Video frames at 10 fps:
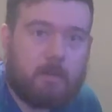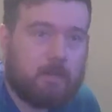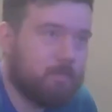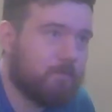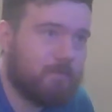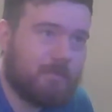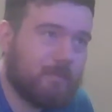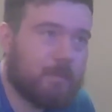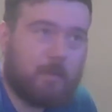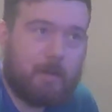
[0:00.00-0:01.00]
It's
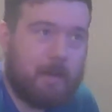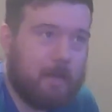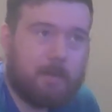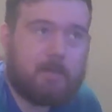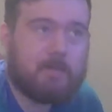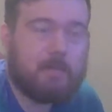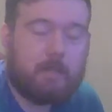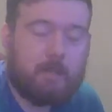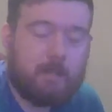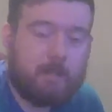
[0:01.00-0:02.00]
going to happen. It's the
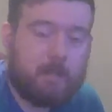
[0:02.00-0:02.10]
internet.